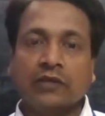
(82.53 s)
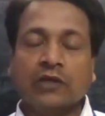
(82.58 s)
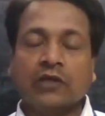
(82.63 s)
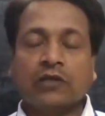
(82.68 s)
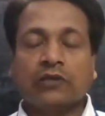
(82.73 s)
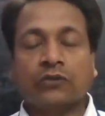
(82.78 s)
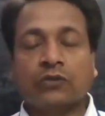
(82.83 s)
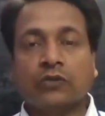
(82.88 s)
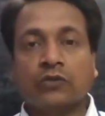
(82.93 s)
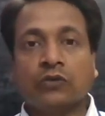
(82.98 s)

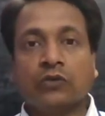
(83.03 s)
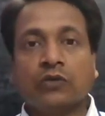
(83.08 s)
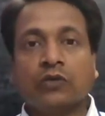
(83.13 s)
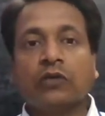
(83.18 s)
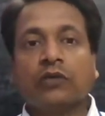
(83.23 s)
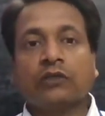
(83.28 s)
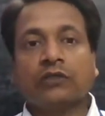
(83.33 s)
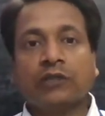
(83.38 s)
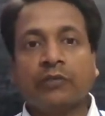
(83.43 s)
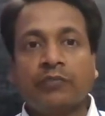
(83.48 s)
So,
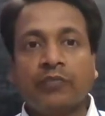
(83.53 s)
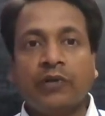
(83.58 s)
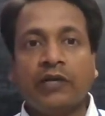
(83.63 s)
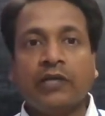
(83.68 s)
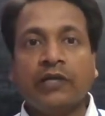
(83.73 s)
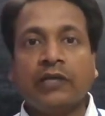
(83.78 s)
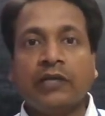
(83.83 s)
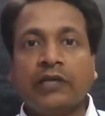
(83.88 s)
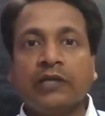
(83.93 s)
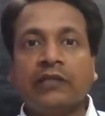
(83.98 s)

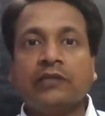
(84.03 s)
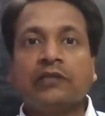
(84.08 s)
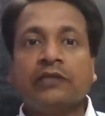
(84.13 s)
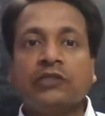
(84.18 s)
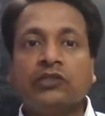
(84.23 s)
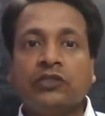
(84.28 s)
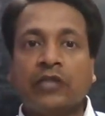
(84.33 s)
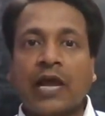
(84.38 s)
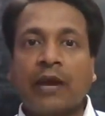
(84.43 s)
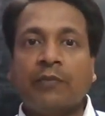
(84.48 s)
simply in this
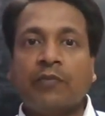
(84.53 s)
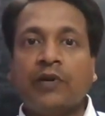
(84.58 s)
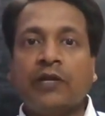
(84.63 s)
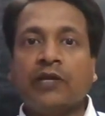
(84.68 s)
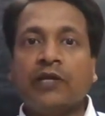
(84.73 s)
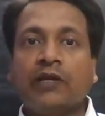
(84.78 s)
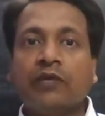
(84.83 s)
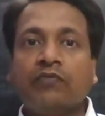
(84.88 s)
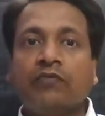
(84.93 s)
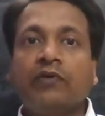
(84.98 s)

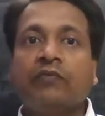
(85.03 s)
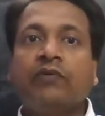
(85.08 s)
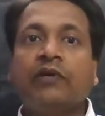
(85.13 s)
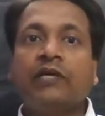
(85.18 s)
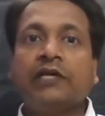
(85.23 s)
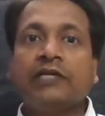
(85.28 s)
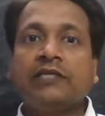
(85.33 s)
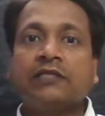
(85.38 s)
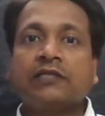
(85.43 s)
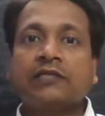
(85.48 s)
chapter, we will
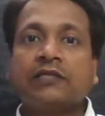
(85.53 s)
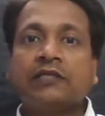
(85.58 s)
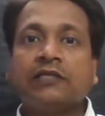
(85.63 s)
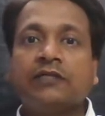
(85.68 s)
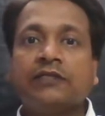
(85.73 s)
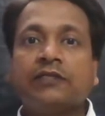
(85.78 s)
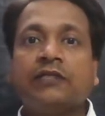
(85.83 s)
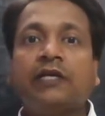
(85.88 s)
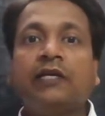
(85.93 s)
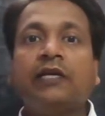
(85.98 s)
discuss
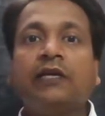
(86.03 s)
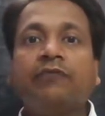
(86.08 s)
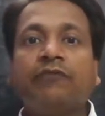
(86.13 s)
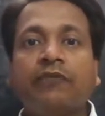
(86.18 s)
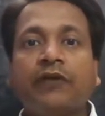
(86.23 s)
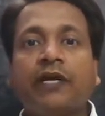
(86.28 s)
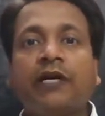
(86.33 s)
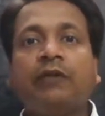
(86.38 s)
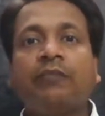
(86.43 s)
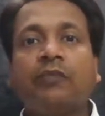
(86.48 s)
the
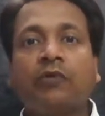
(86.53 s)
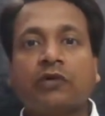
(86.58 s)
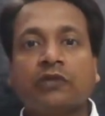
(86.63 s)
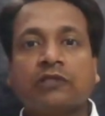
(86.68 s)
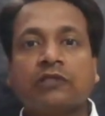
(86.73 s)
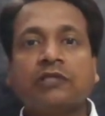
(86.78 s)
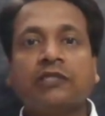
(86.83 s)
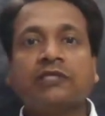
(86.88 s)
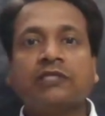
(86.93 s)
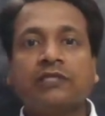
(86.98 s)
different
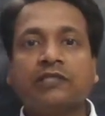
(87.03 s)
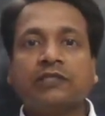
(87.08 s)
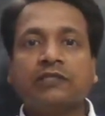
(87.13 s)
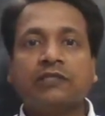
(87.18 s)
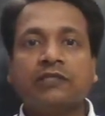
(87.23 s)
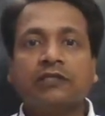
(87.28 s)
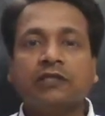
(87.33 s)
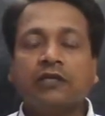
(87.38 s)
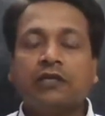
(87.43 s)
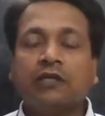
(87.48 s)

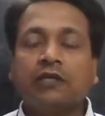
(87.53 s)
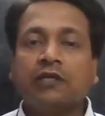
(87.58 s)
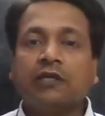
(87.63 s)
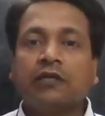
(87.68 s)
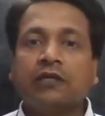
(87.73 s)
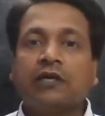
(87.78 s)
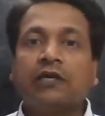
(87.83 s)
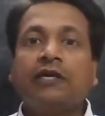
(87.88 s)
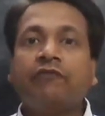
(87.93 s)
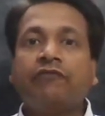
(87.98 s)
processes,
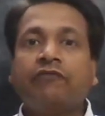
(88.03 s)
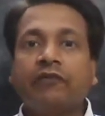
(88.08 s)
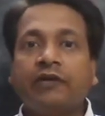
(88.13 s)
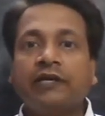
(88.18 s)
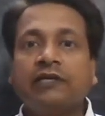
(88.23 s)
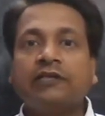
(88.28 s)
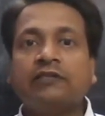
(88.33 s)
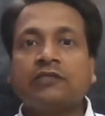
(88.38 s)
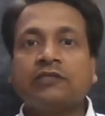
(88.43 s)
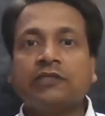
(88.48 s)
the different
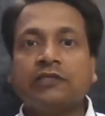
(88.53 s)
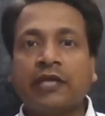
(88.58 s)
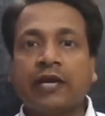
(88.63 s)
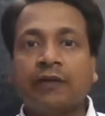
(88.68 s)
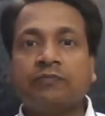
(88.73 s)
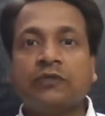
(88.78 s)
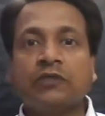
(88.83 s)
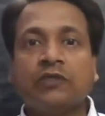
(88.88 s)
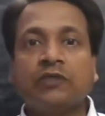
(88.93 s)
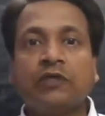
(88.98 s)

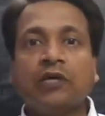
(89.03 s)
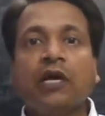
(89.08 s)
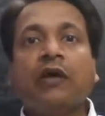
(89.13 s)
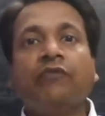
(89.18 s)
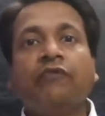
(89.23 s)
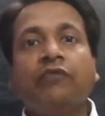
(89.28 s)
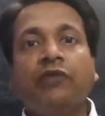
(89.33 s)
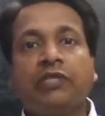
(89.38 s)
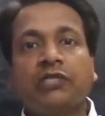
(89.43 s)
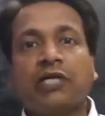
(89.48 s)
steps
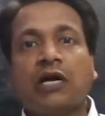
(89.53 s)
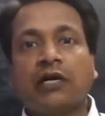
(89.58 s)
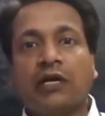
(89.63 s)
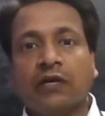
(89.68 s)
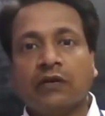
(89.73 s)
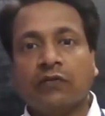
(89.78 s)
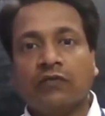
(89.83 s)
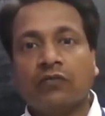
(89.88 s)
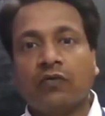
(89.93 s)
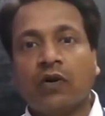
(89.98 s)
which are
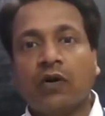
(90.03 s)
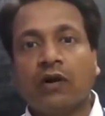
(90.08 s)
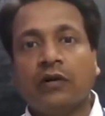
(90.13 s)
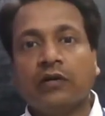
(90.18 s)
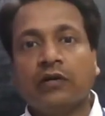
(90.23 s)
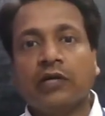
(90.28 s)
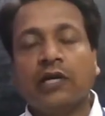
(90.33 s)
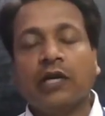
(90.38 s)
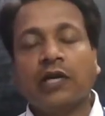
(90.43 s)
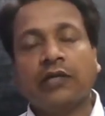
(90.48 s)

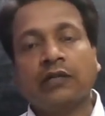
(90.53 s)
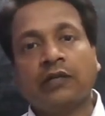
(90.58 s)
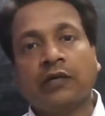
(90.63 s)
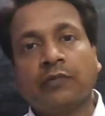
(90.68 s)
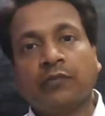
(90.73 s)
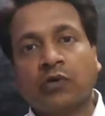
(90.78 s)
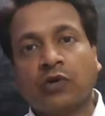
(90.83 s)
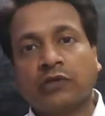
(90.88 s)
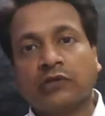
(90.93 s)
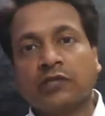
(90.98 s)
involved in the
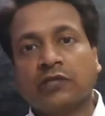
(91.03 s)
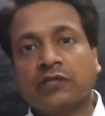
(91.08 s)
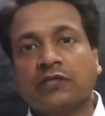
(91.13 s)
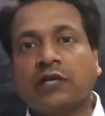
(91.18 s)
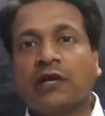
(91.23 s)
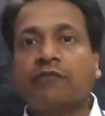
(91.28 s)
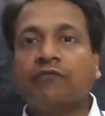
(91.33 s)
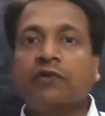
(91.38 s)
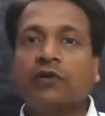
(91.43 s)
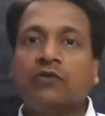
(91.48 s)
process
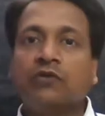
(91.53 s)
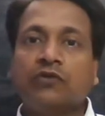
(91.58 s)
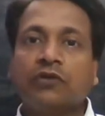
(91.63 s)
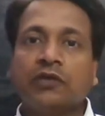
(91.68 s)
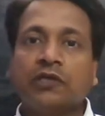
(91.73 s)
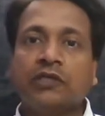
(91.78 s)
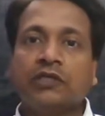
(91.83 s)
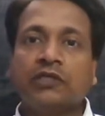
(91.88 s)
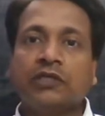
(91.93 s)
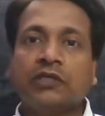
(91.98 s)
of
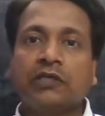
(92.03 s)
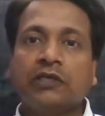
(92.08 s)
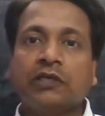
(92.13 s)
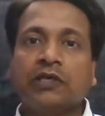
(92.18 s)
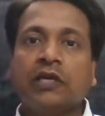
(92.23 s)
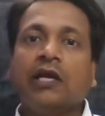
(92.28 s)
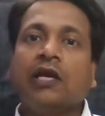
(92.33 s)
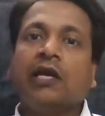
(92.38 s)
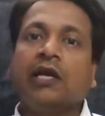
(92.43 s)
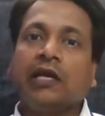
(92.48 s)
nutrition
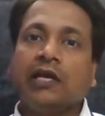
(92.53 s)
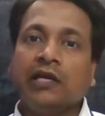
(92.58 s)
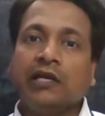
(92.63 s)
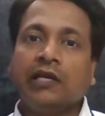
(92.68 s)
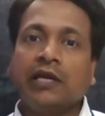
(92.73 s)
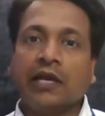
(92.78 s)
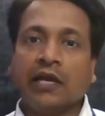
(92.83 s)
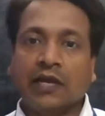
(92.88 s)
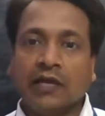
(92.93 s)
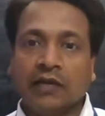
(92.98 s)

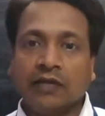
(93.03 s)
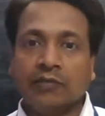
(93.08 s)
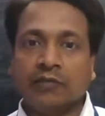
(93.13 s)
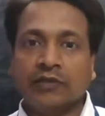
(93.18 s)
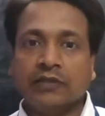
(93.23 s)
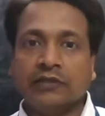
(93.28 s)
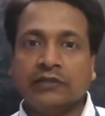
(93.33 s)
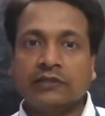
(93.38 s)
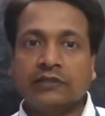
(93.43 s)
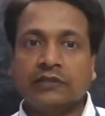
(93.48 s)
in
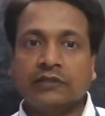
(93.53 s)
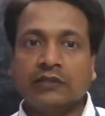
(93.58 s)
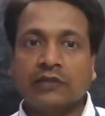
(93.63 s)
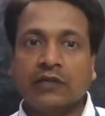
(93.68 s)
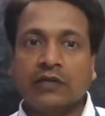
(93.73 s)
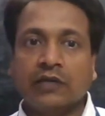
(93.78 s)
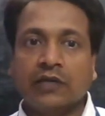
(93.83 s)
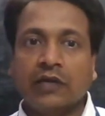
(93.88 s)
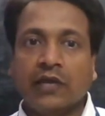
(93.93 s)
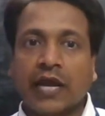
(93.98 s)
animals,
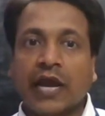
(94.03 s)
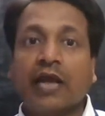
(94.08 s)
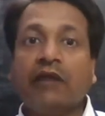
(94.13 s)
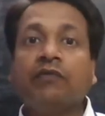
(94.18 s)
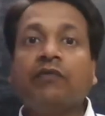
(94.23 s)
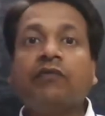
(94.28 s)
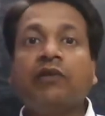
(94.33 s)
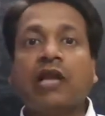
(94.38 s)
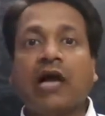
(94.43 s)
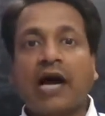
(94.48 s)
and we
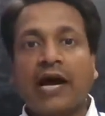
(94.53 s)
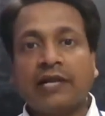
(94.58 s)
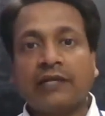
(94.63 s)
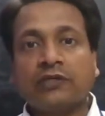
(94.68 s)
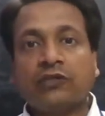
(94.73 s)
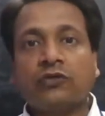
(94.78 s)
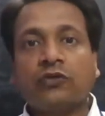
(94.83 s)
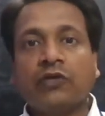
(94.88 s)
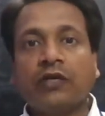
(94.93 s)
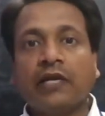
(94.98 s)
will
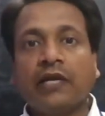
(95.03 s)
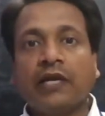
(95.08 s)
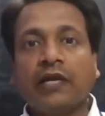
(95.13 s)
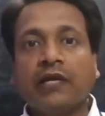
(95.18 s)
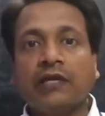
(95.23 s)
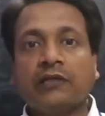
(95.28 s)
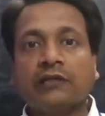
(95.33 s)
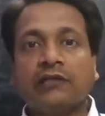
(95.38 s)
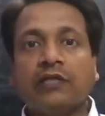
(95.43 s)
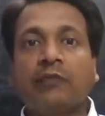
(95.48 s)
also
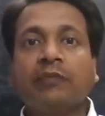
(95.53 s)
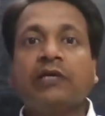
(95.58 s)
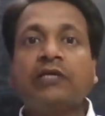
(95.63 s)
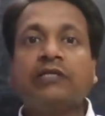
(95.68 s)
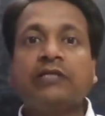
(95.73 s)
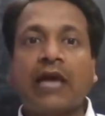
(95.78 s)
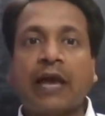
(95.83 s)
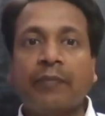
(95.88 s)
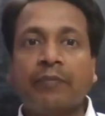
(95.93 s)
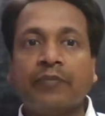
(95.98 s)
take some
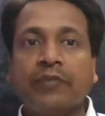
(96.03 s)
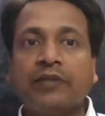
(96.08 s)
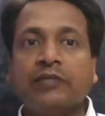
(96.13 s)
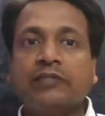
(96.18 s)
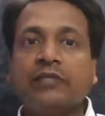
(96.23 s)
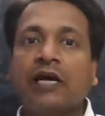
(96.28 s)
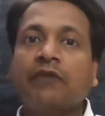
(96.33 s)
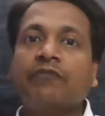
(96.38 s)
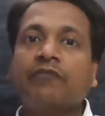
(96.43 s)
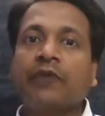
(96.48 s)
examples
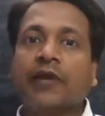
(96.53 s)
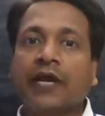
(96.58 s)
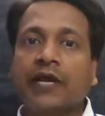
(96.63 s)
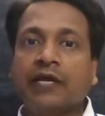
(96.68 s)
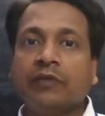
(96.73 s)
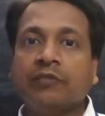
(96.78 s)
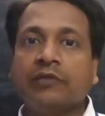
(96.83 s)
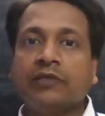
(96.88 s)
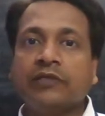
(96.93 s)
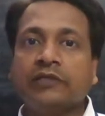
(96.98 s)
of
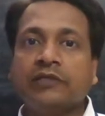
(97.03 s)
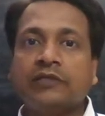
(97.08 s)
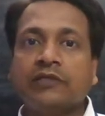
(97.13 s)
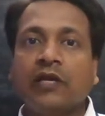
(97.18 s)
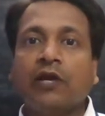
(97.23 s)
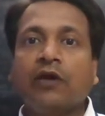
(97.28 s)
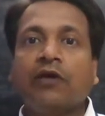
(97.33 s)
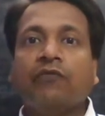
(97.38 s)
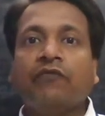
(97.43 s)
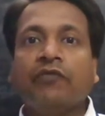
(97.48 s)
animals
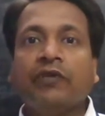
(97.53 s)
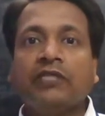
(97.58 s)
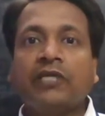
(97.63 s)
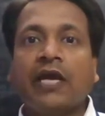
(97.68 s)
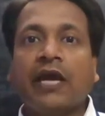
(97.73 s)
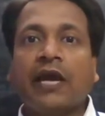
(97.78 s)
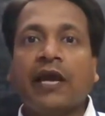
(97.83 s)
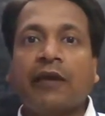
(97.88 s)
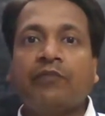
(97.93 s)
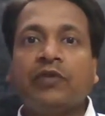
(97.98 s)
which
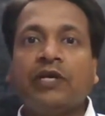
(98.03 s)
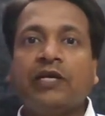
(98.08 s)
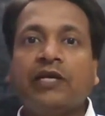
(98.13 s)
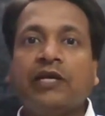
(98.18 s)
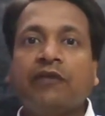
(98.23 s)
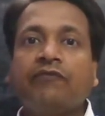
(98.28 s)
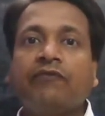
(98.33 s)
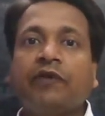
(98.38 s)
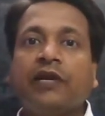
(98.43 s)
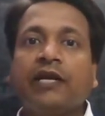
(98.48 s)
have the
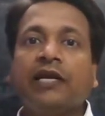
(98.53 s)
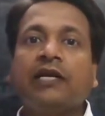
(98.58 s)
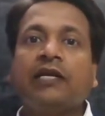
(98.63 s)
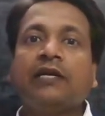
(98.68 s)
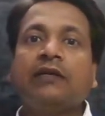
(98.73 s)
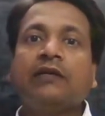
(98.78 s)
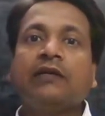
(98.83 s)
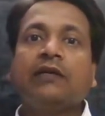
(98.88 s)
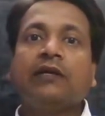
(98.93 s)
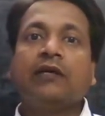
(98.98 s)
different
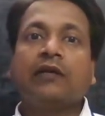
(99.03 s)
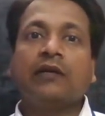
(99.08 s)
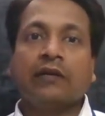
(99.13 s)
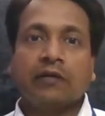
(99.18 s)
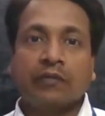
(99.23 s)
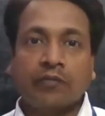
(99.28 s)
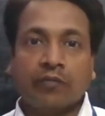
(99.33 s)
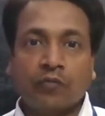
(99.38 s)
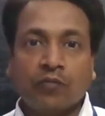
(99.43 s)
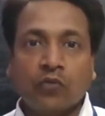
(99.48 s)

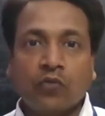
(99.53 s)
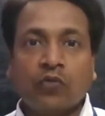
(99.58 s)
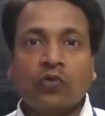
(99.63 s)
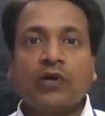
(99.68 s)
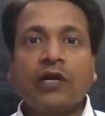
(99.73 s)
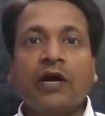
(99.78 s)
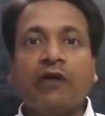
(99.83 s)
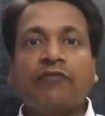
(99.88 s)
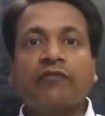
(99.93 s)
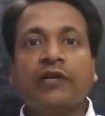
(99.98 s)
mode
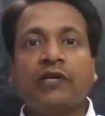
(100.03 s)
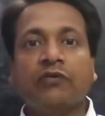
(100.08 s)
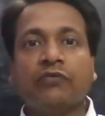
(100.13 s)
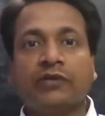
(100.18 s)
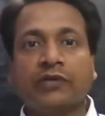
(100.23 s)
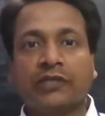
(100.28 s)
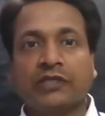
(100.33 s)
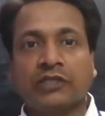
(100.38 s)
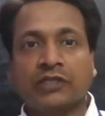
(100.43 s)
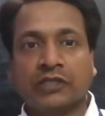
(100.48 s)
of
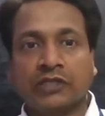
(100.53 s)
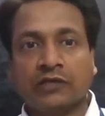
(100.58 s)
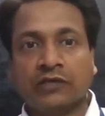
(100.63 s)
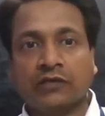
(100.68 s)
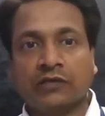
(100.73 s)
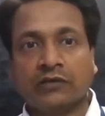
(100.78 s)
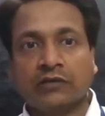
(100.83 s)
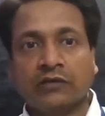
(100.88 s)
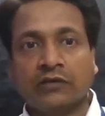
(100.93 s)
nutrition